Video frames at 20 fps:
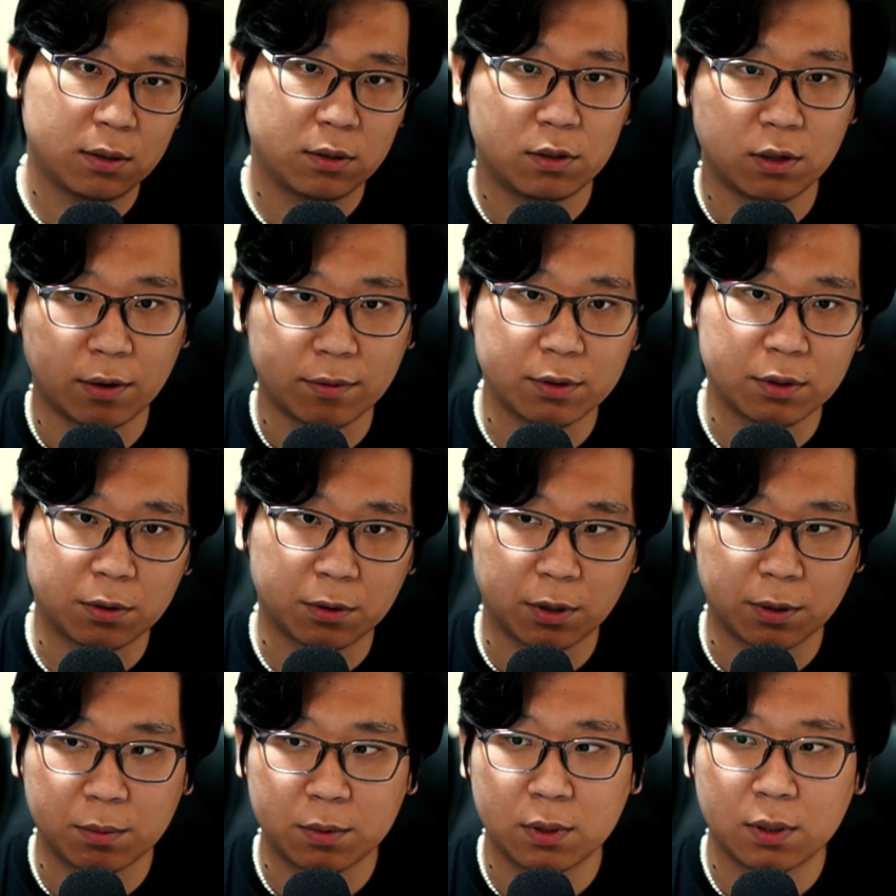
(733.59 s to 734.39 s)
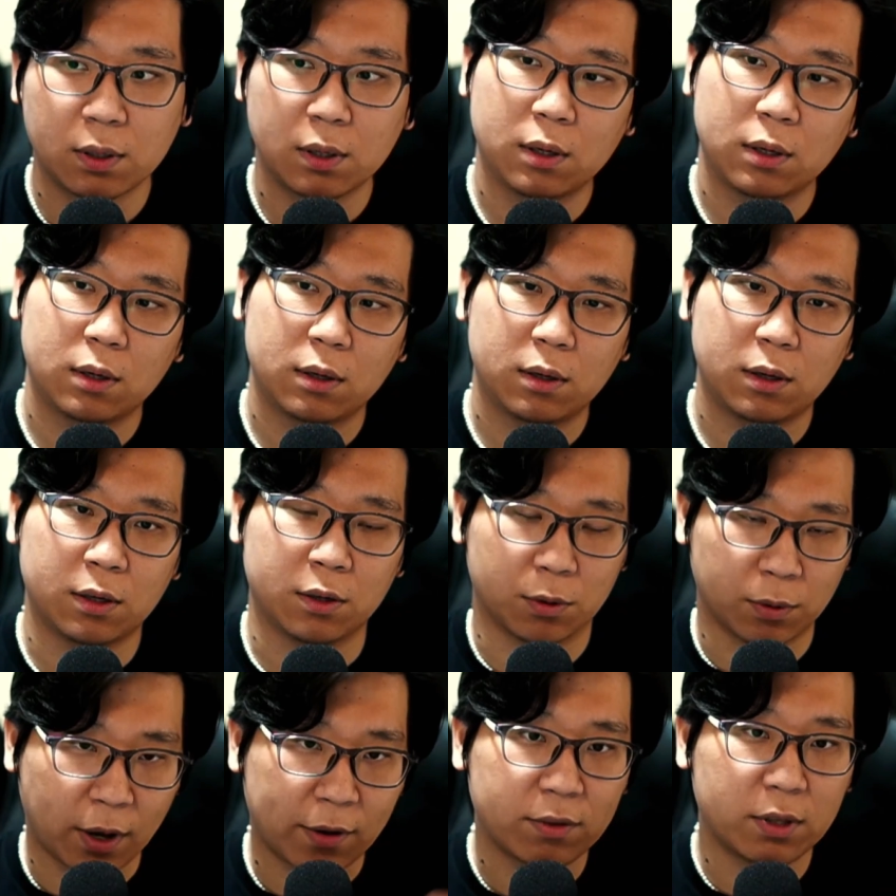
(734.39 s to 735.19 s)
JavaScript, and
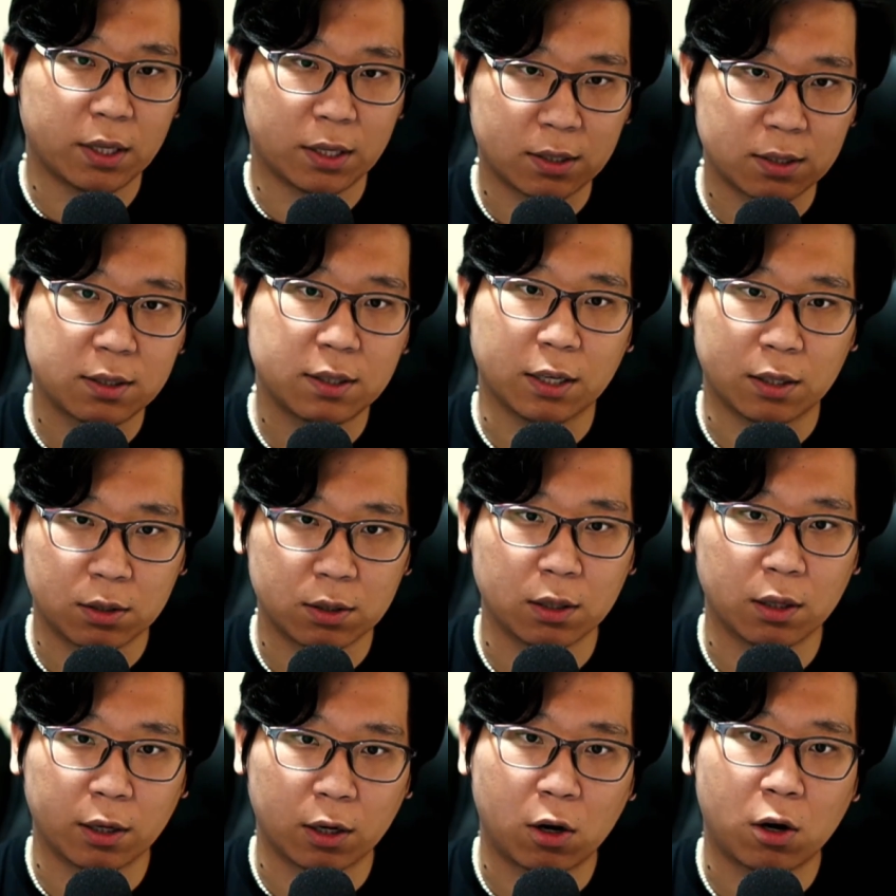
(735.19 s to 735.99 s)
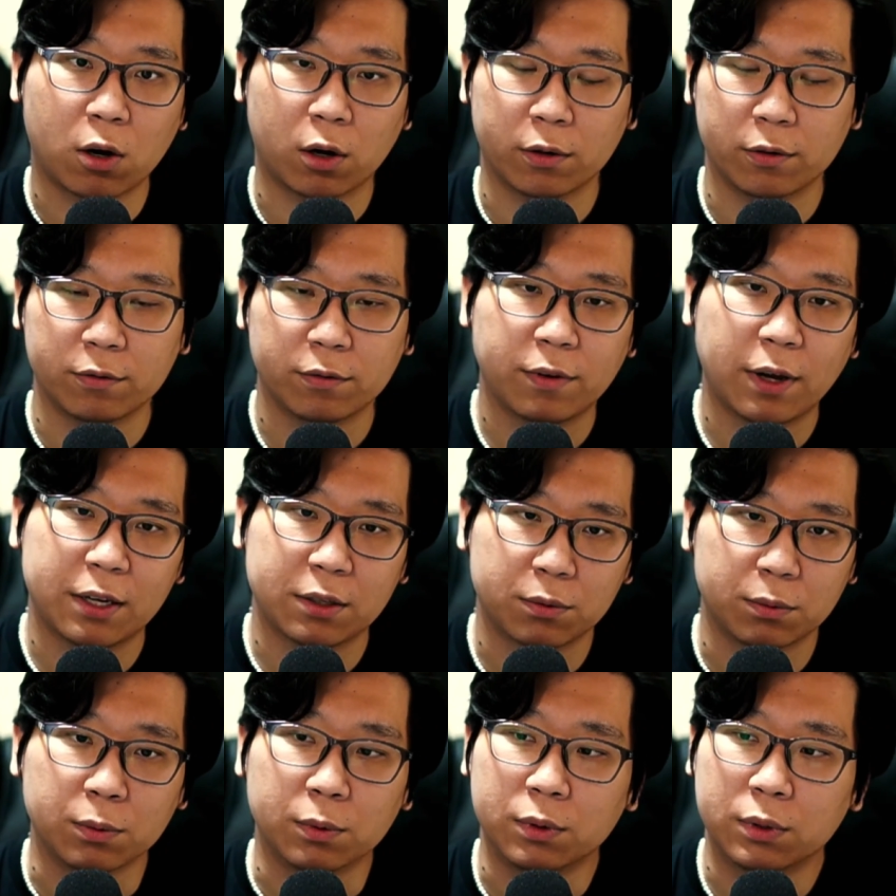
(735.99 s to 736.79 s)
you have to like stick to like hard and fast
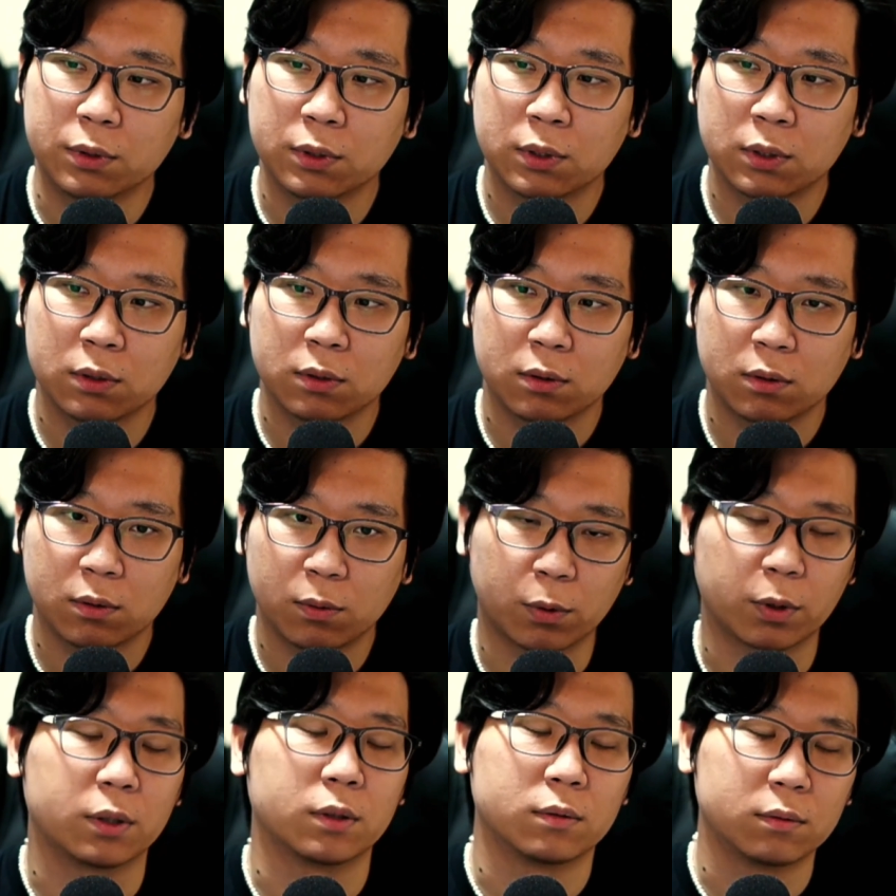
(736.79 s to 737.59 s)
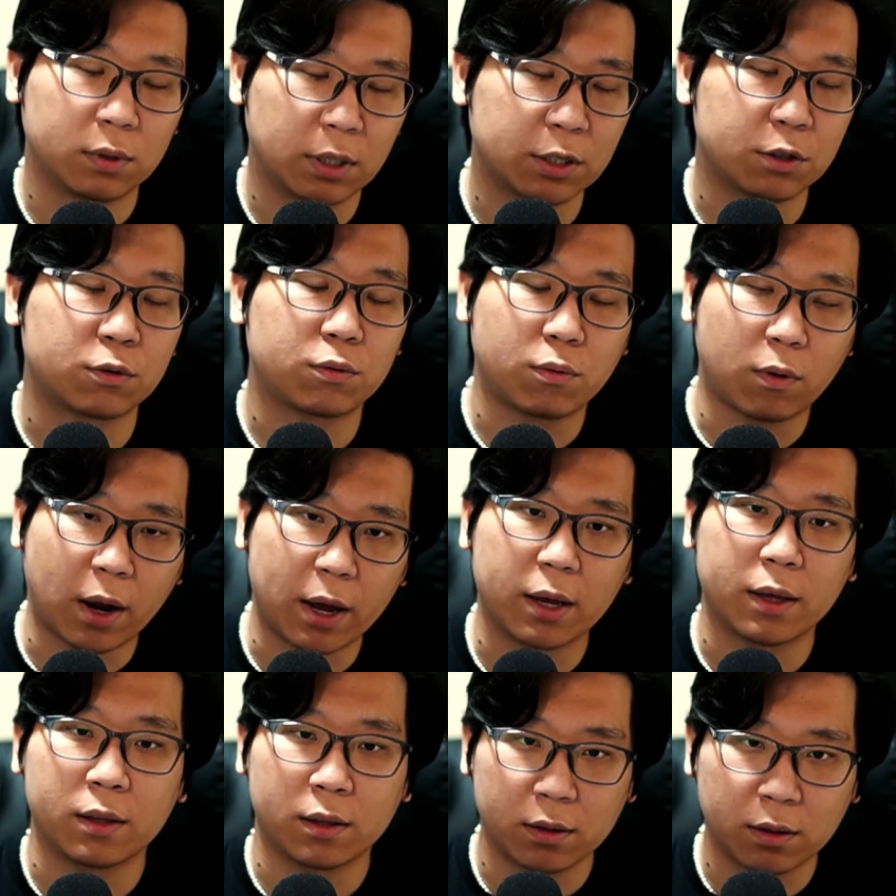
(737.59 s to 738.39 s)
rules, or
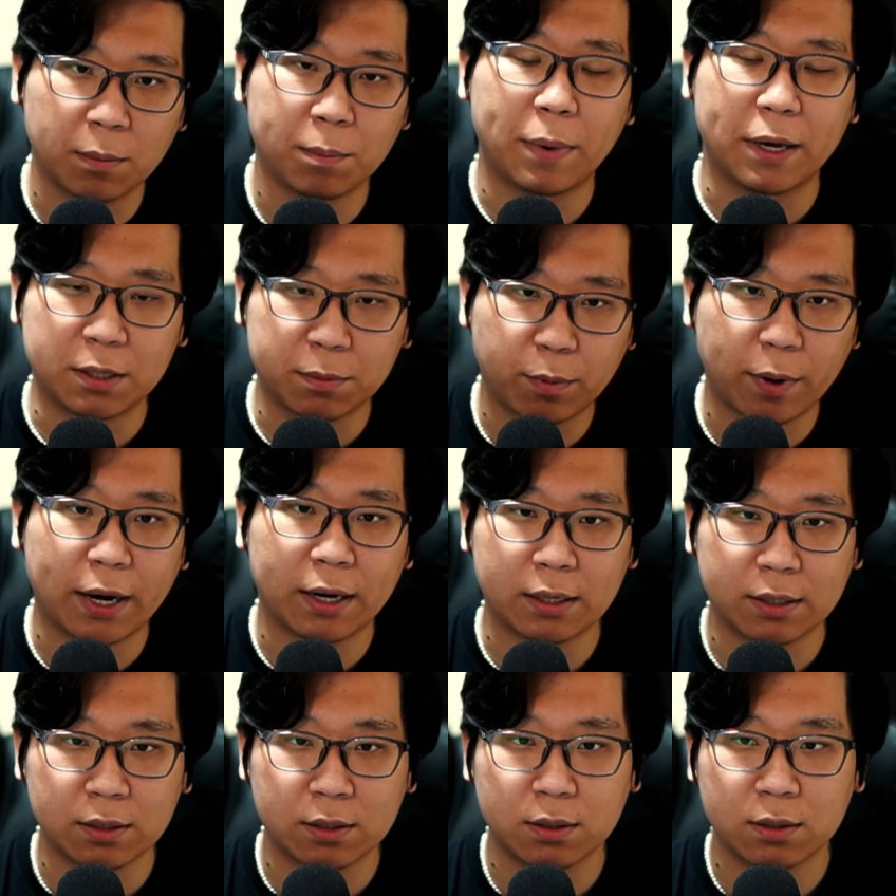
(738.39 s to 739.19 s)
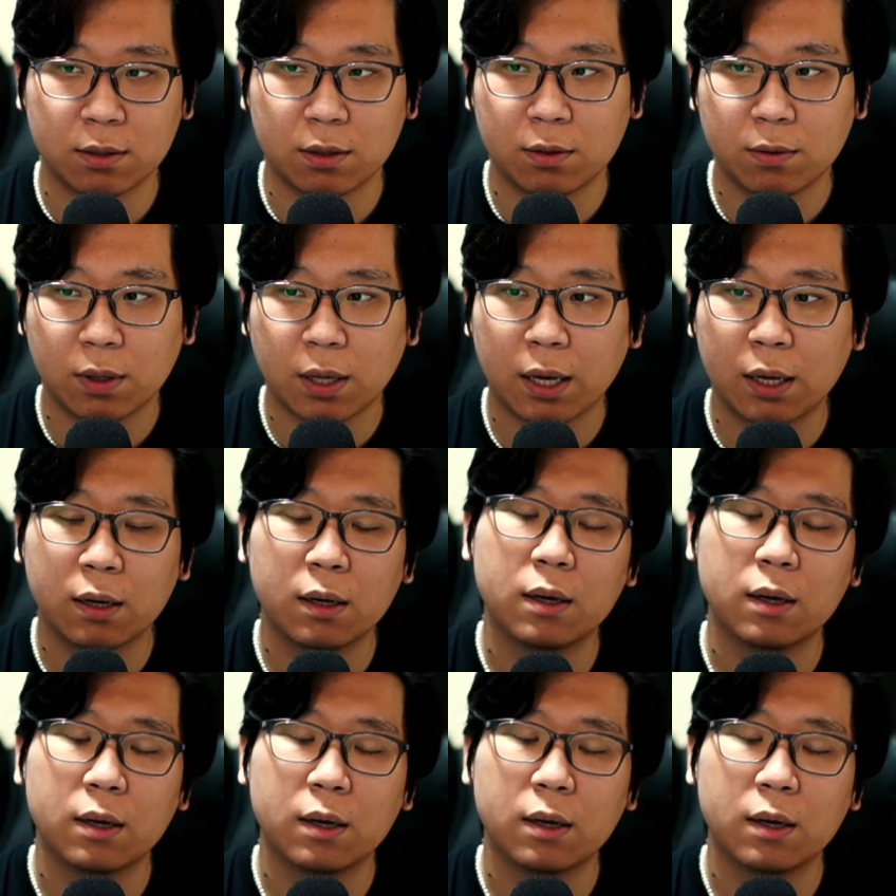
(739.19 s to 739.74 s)
the best practice is to do that.